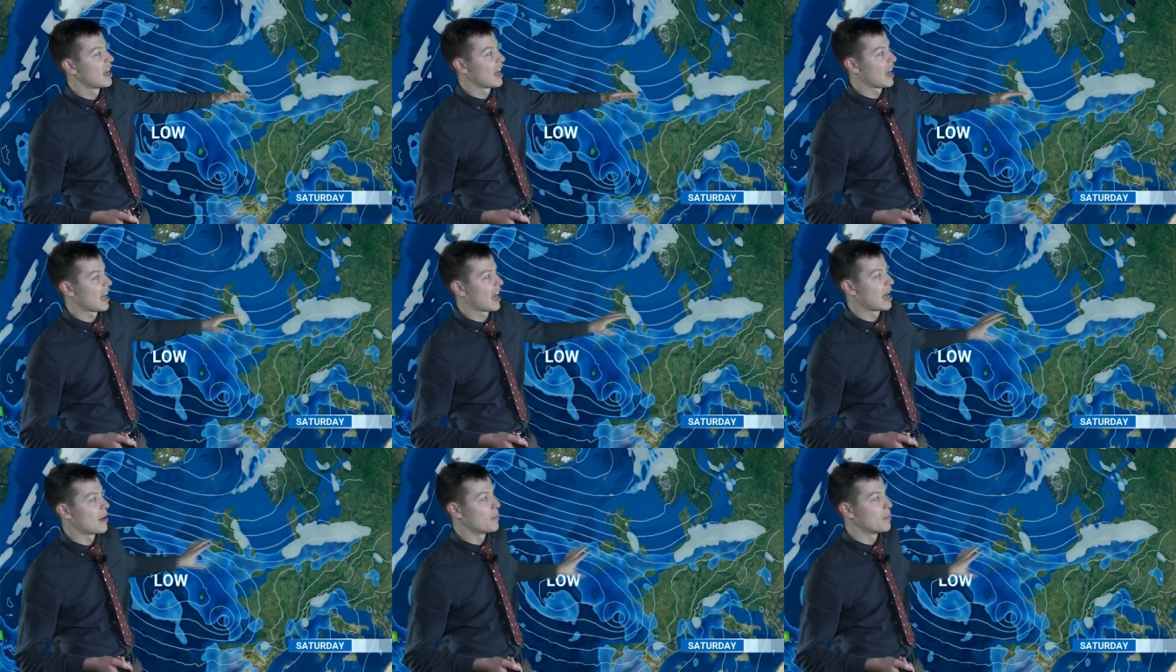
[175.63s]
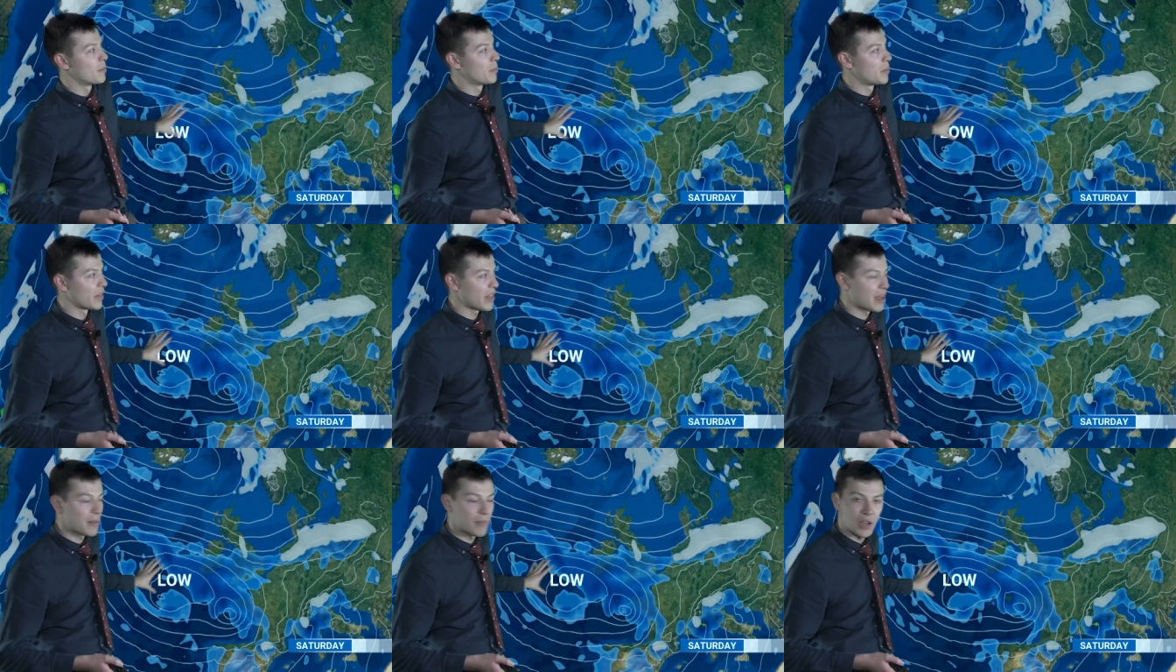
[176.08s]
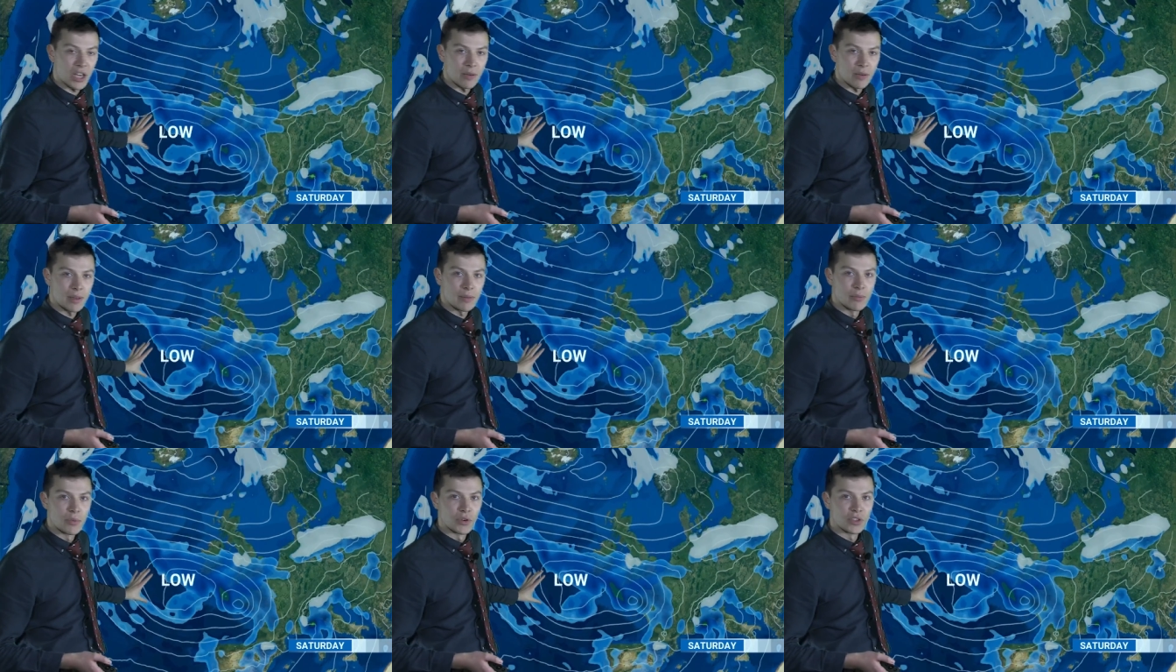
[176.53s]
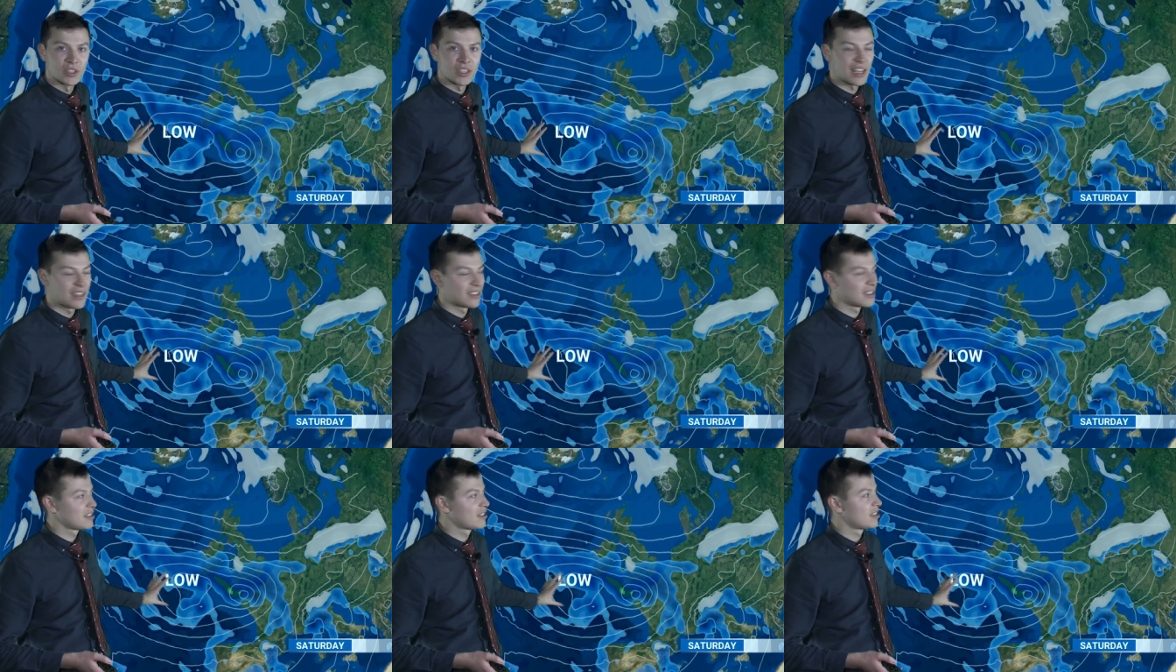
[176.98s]
but then becoming more
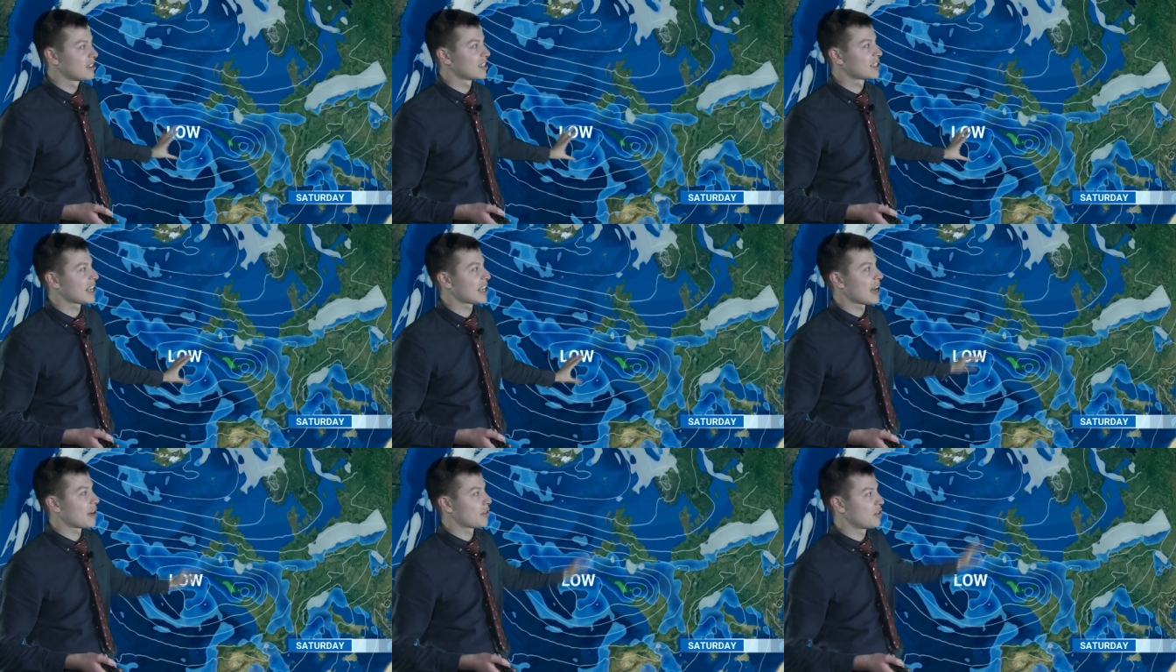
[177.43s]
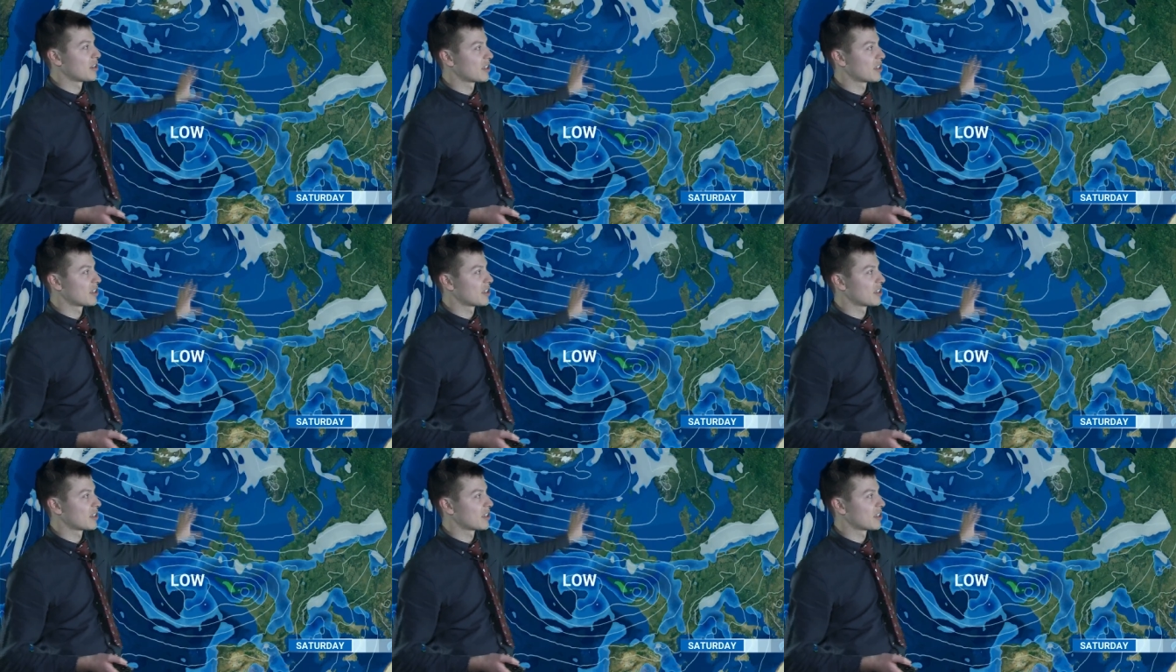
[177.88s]
centred to the south.